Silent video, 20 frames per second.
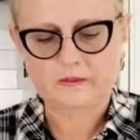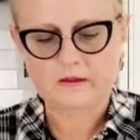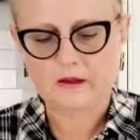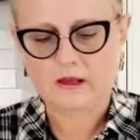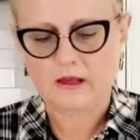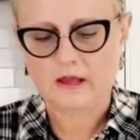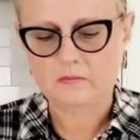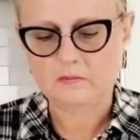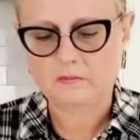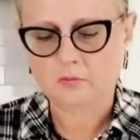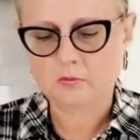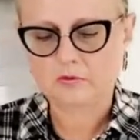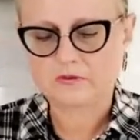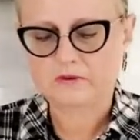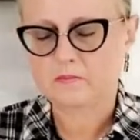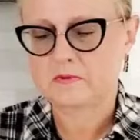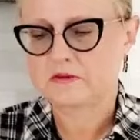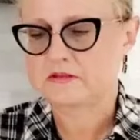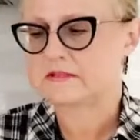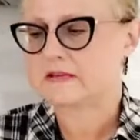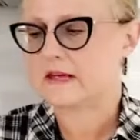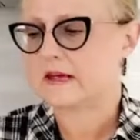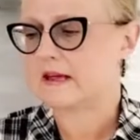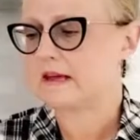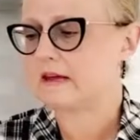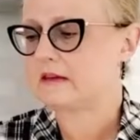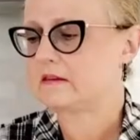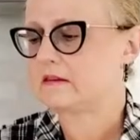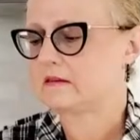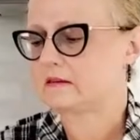and put them
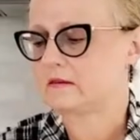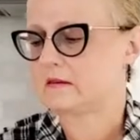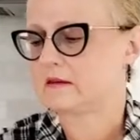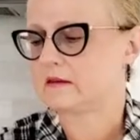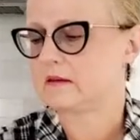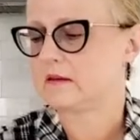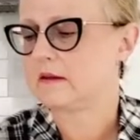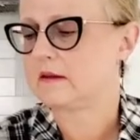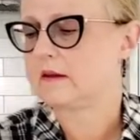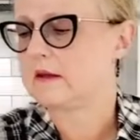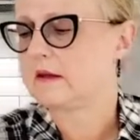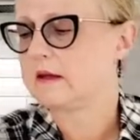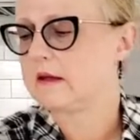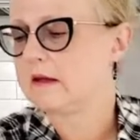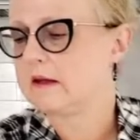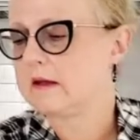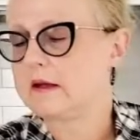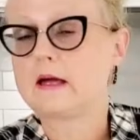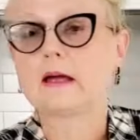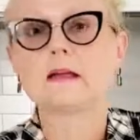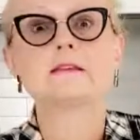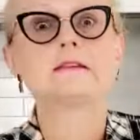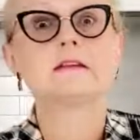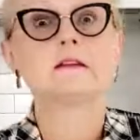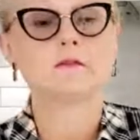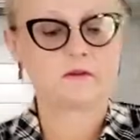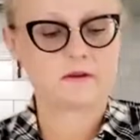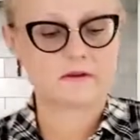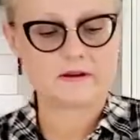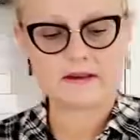aside
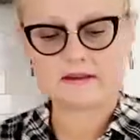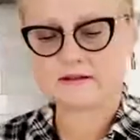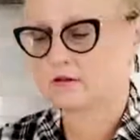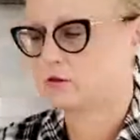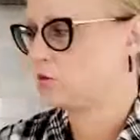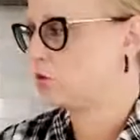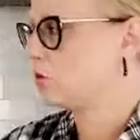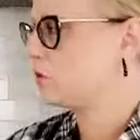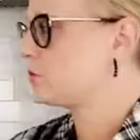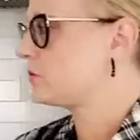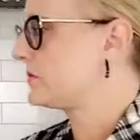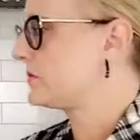until we're ready to use